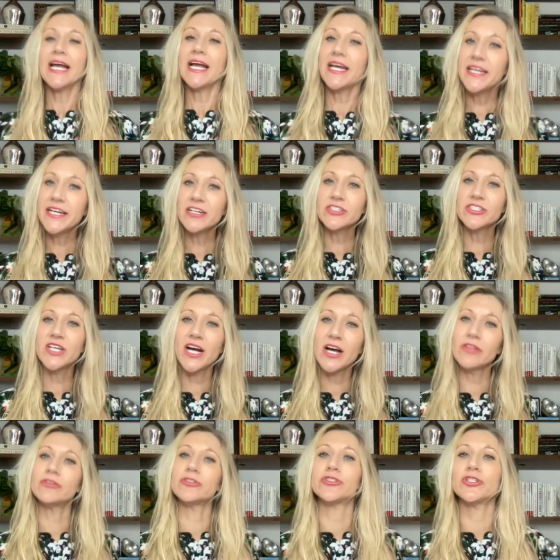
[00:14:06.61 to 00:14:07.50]
And here's the
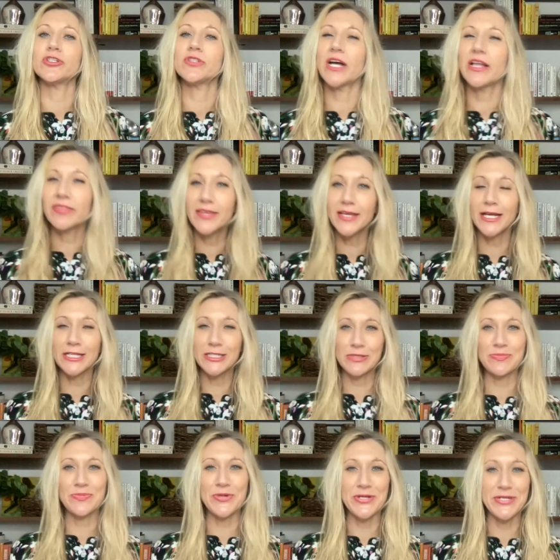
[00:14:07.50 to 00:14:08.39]
other truth I think it's
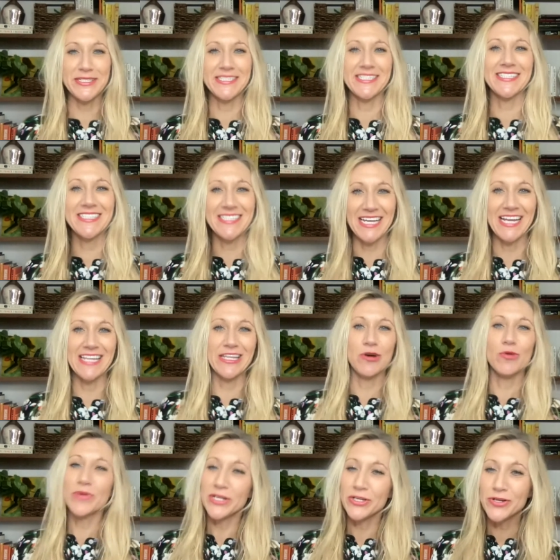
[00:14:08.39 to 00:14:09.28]
important to say
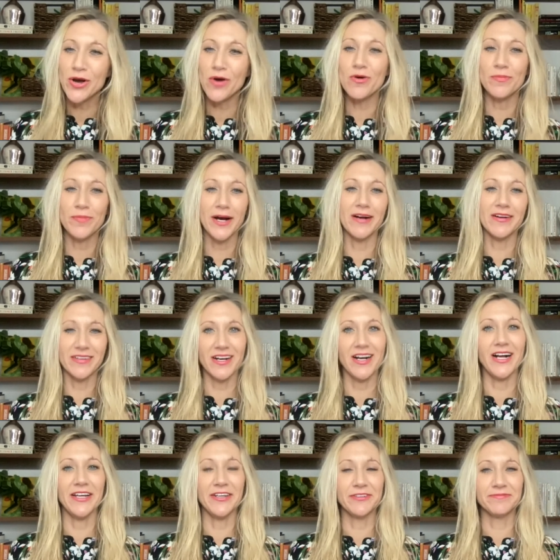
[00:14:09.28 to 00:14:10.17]
that we know about
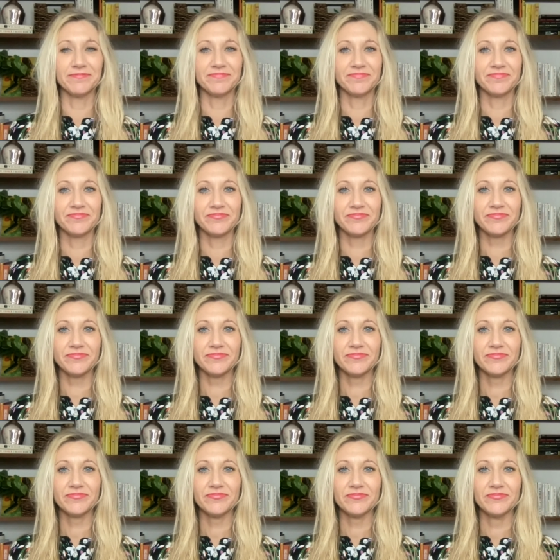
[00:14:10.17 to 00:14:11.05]
God.
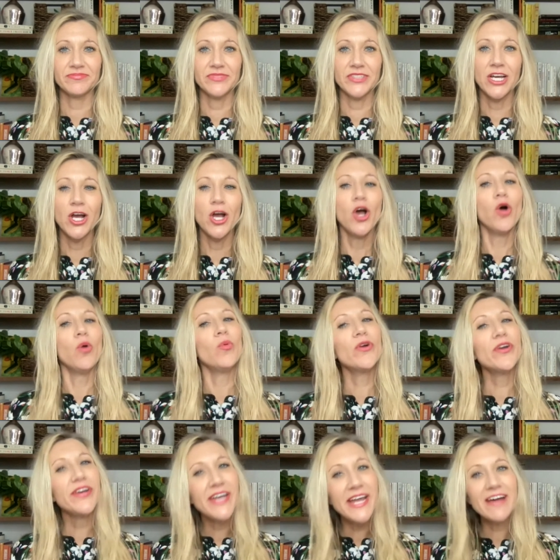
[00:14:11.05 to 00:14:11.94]

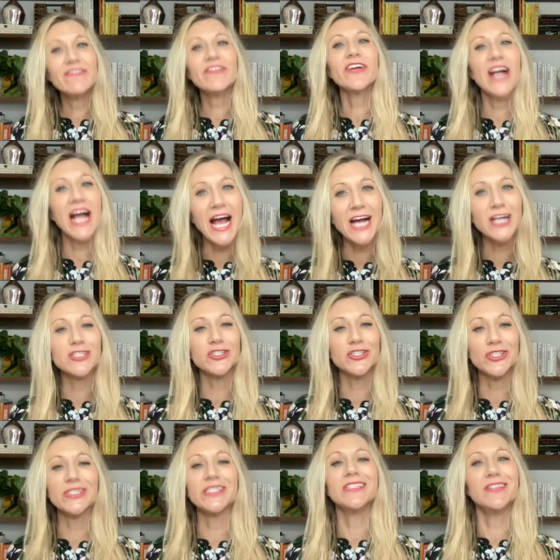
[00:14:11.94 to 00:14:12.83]
We're never
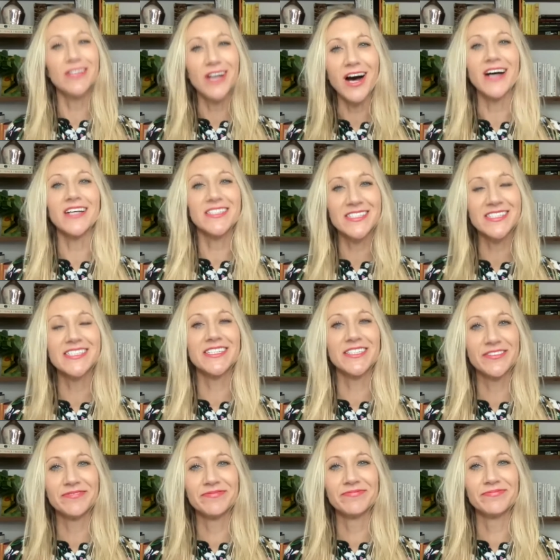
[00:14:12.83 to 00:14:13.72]
actually lost
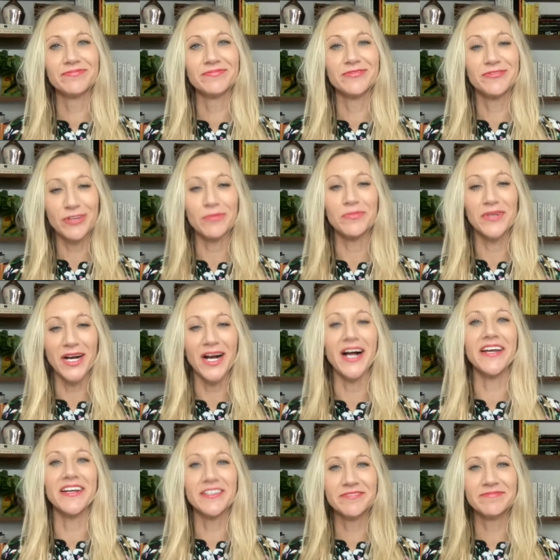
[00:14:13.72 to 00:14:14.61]
from
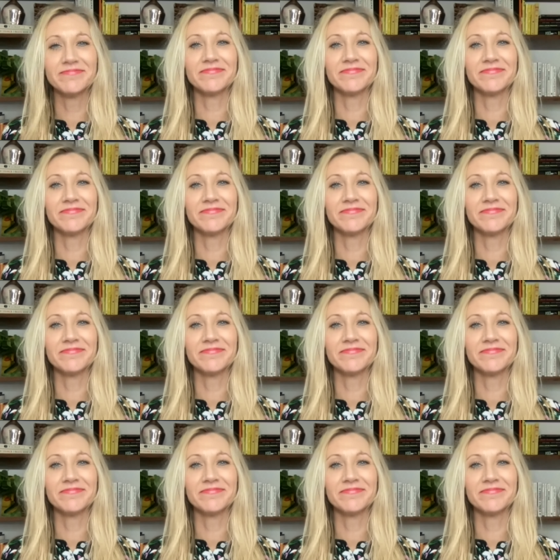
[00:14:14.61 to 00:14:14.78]
God.